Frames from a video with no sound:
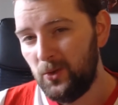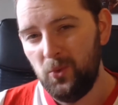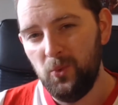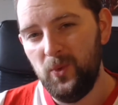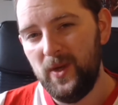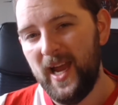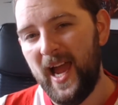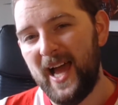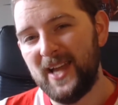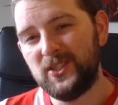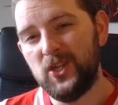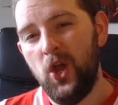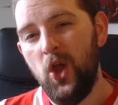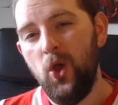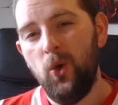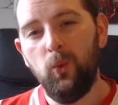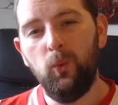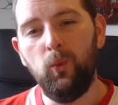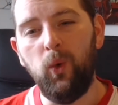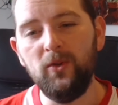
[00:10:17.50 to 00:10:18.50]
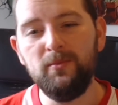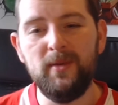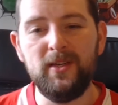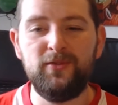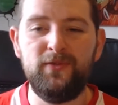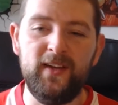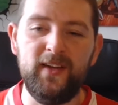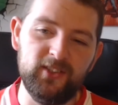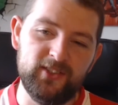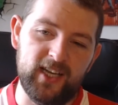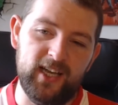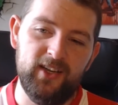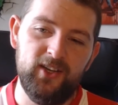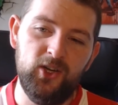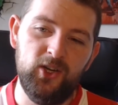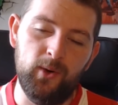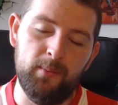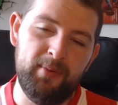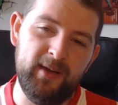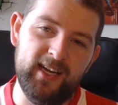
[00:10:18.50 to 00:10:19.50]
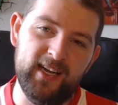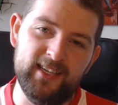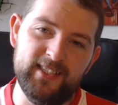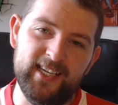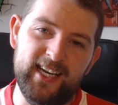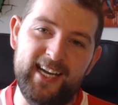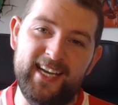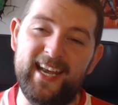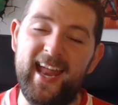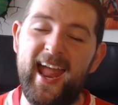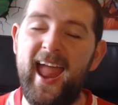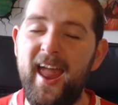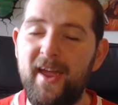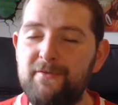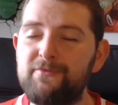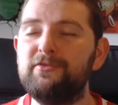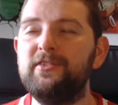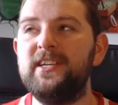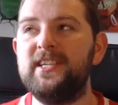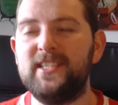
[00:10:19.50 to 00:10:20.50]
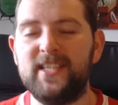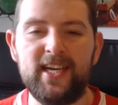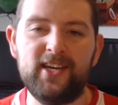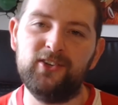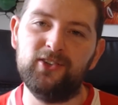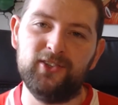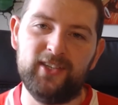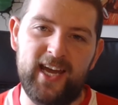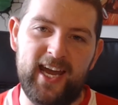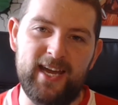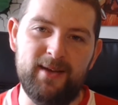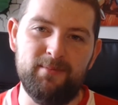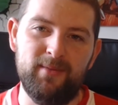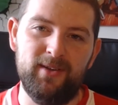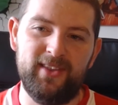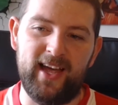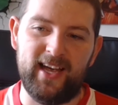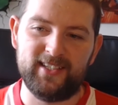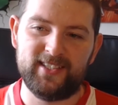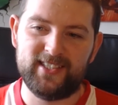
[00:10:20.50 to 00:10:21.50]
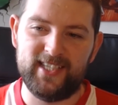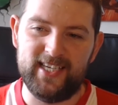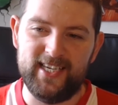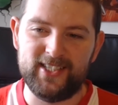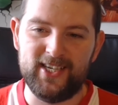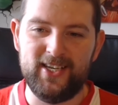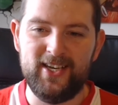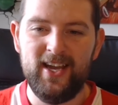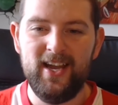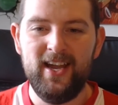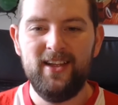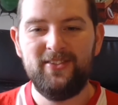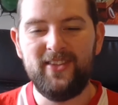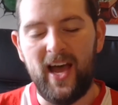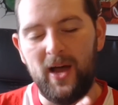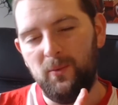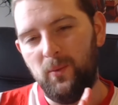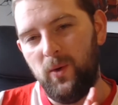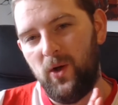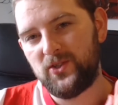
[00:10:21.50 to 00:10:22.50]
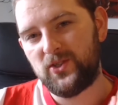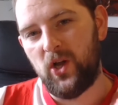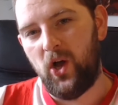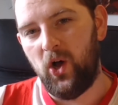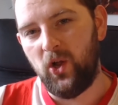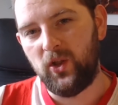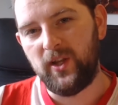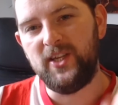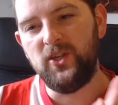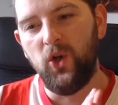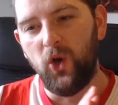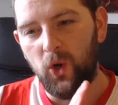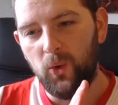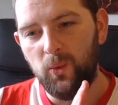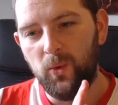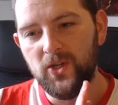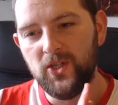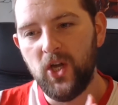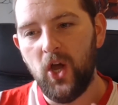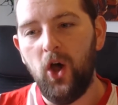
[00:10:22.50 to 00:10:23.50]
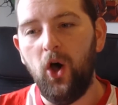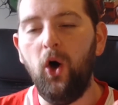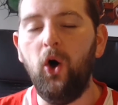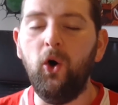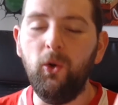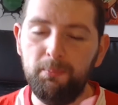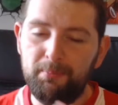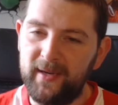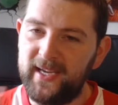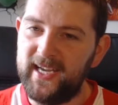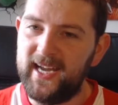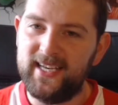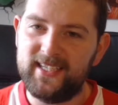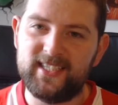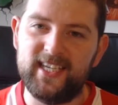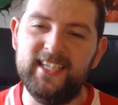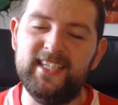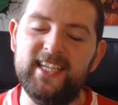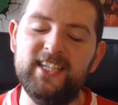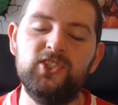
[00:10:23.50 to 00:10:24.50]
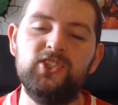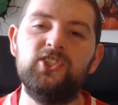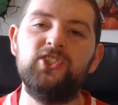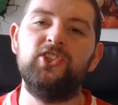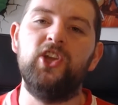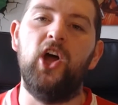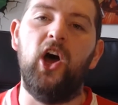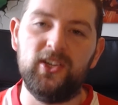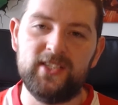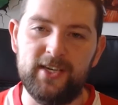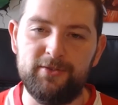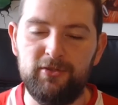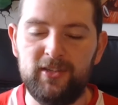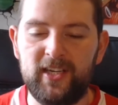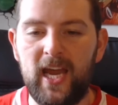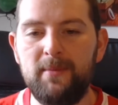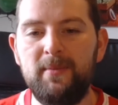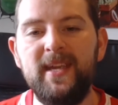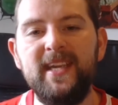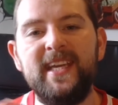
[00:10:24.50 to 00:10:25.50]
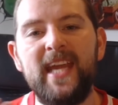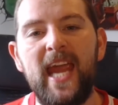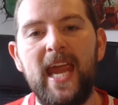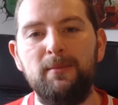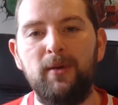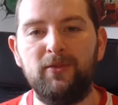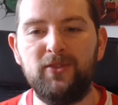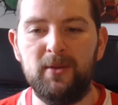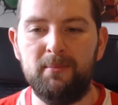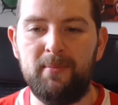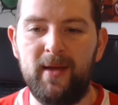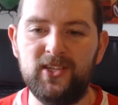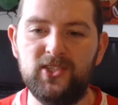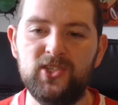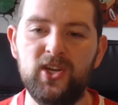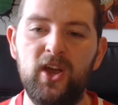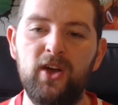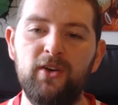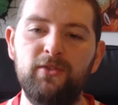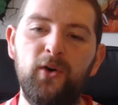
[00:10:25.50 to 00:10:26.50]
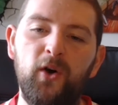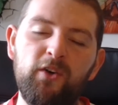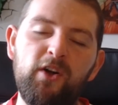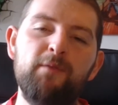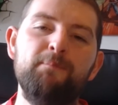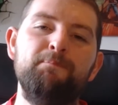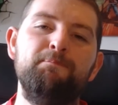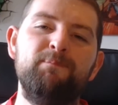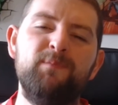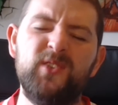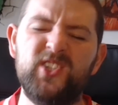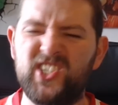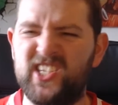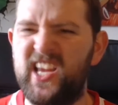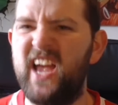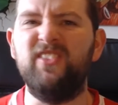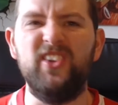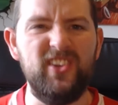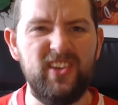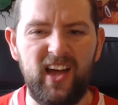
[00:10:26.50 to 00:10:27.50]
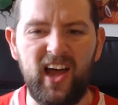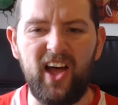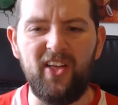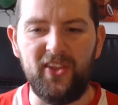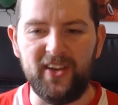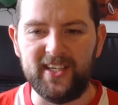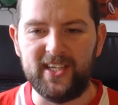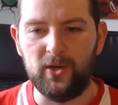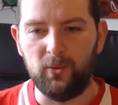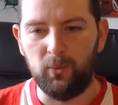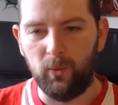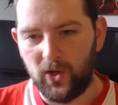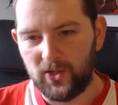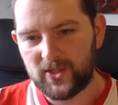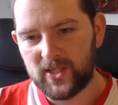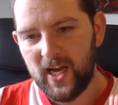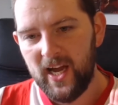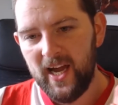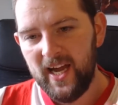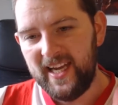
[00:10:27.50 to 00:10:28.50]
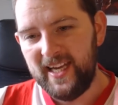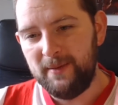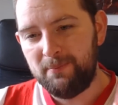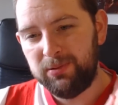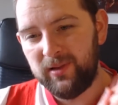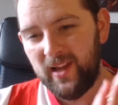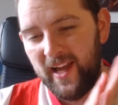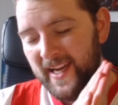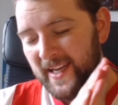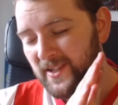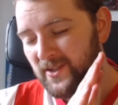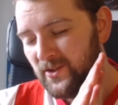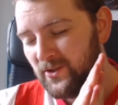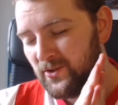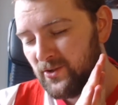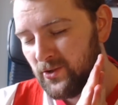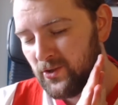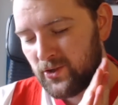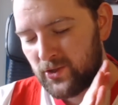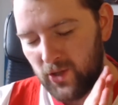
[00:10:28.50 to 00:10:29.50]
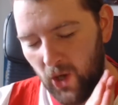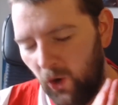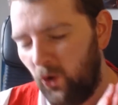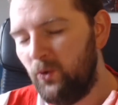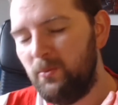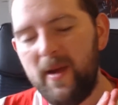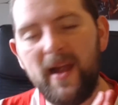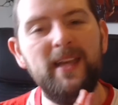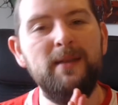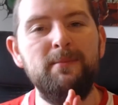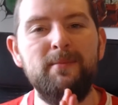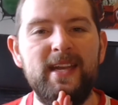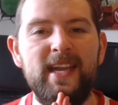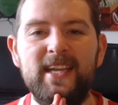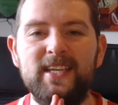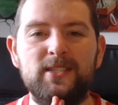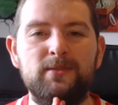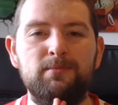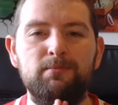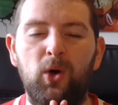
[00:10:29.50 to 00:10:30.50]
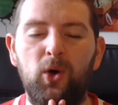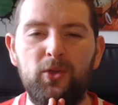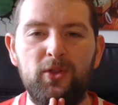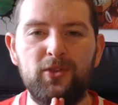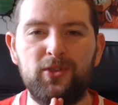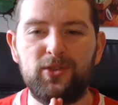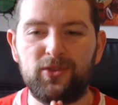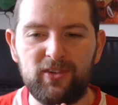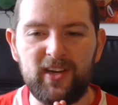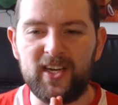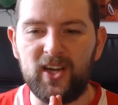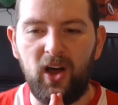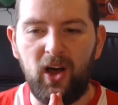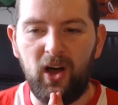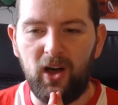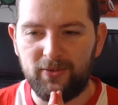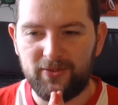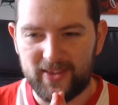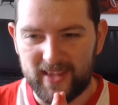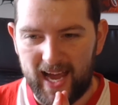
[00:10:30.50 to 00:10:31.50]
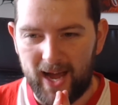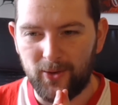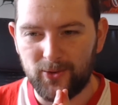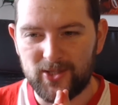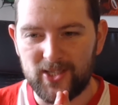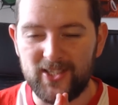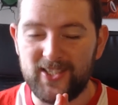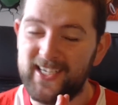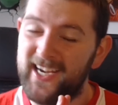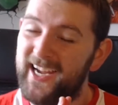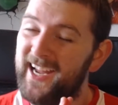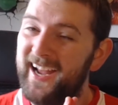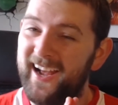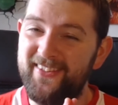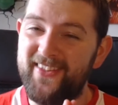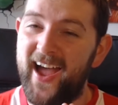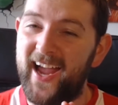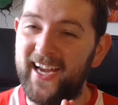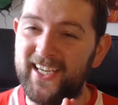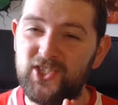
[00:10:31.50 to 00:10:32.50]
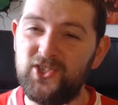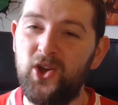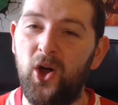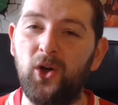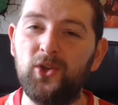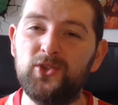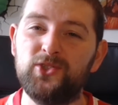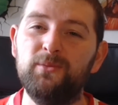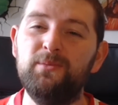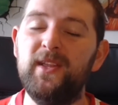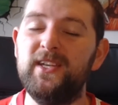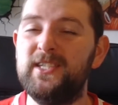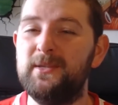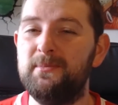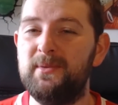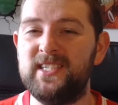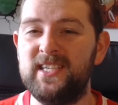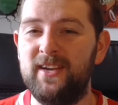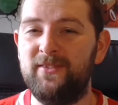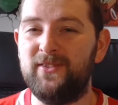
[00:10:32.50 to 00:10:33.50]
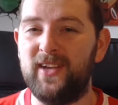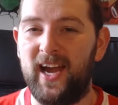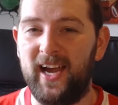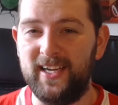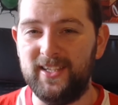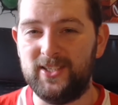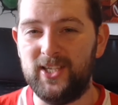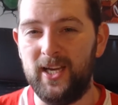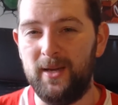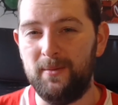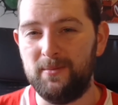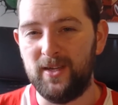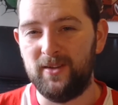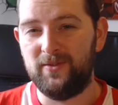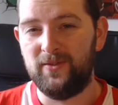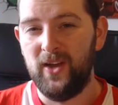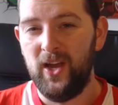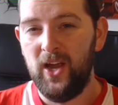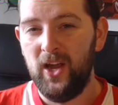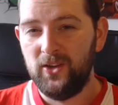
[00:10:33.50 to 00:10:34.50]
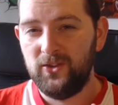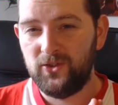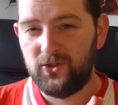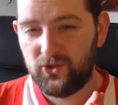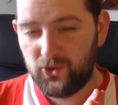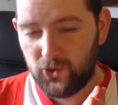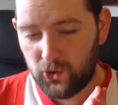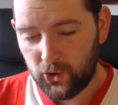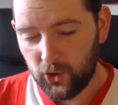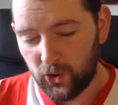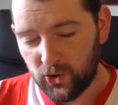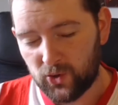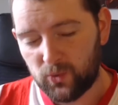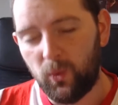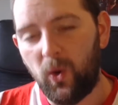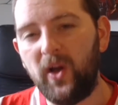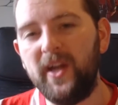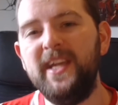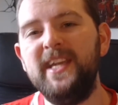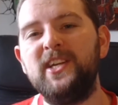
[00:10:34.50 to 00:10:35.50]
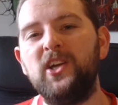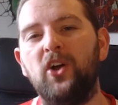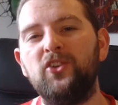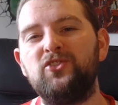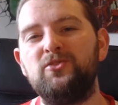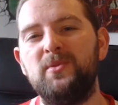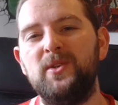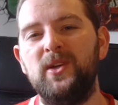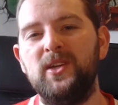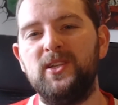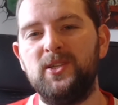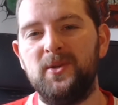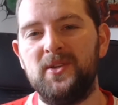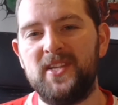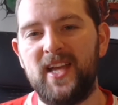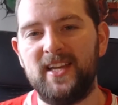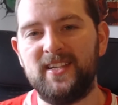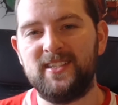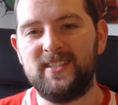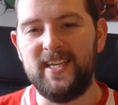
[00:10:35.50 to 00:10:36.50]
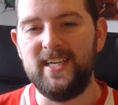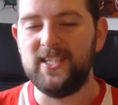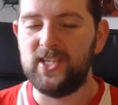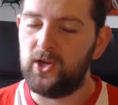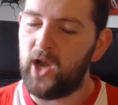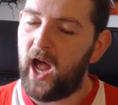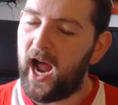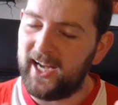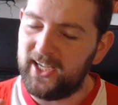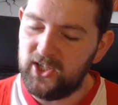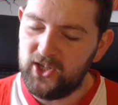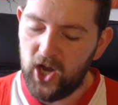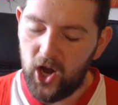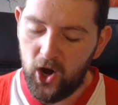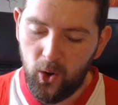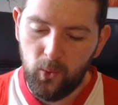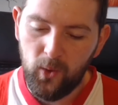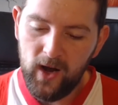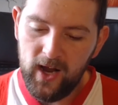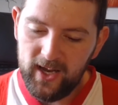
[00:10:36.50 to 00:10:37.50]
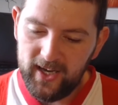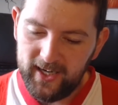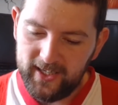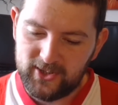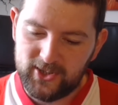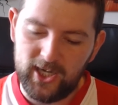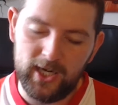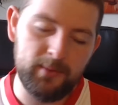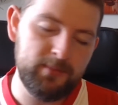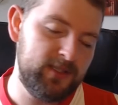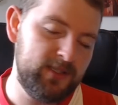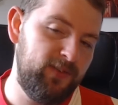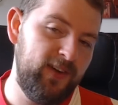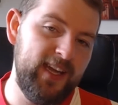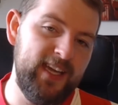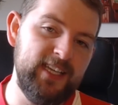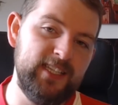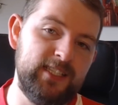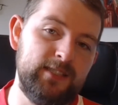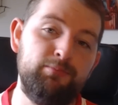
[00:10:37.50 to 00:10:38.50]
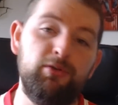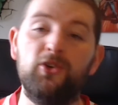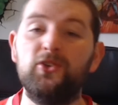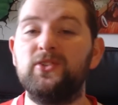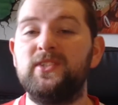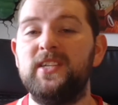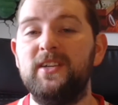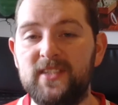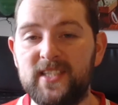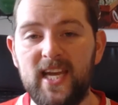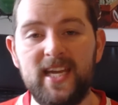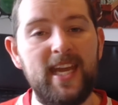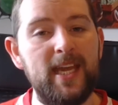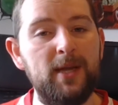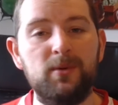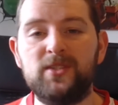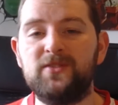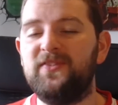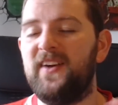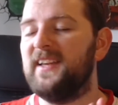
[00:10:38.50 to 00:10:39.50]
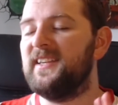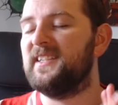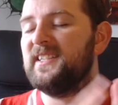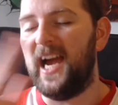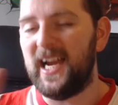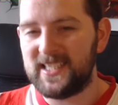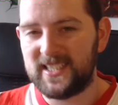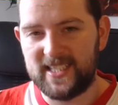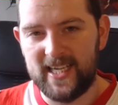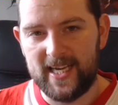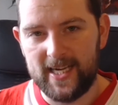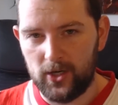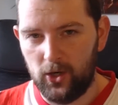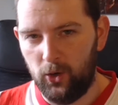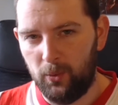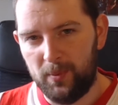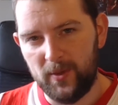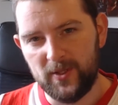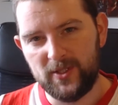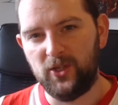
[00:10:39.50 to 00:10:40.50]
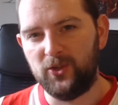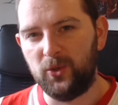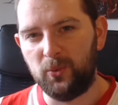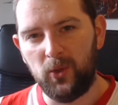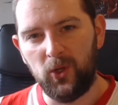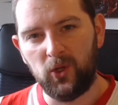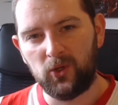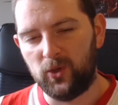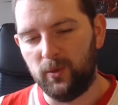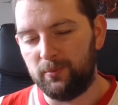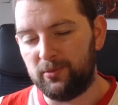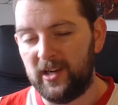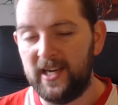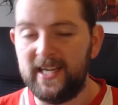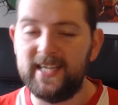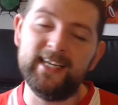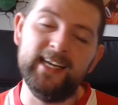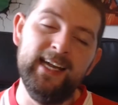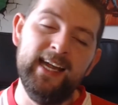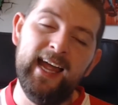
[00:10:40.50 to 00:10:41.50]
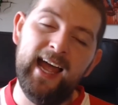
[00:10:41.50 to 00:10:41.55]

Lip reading: We had 1 midfielder who appeared in every single game that season. That was Ollie Norwood, albeit he didn't start every game. He came off the bench for 7, I think it was. He played so many minutes, more than 3,500, and that is not something to be sniffed at in terms of just what he contributed to us that season. I know in terms of his productivity, he was fantastic up until the World Cup break.